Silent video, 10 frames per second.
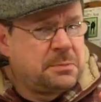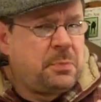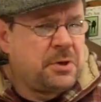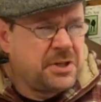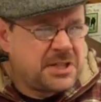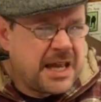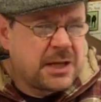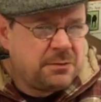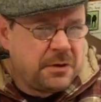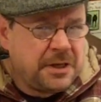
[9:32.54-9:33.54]
to put it
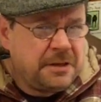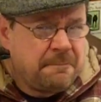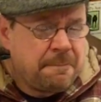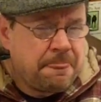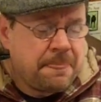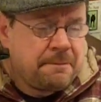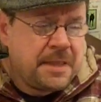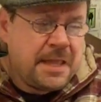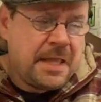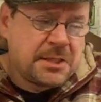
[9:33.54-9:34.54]
tactfully,
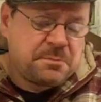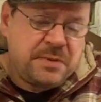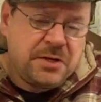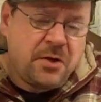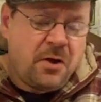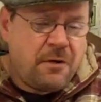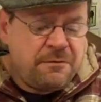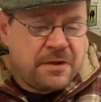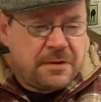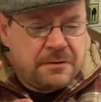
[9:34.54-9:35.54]
has been
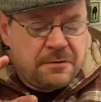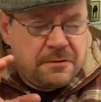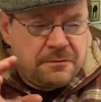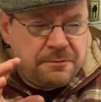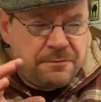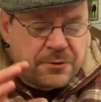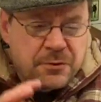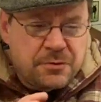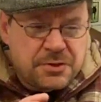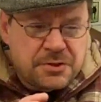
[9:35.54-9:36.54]
of
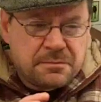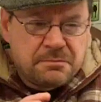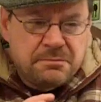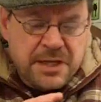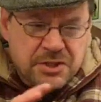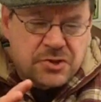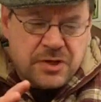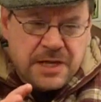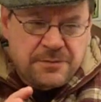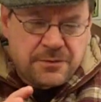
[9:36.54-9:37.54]
fruit, mixed
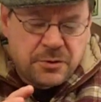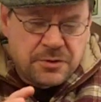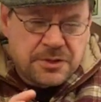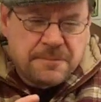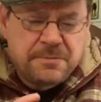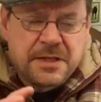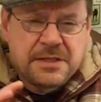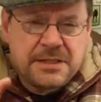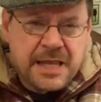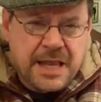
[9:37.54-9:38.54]
dried fruit,
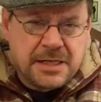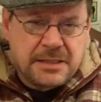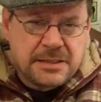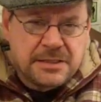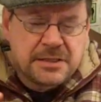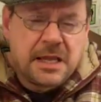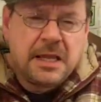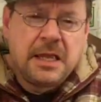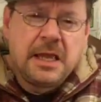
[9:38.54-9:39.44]
tannins,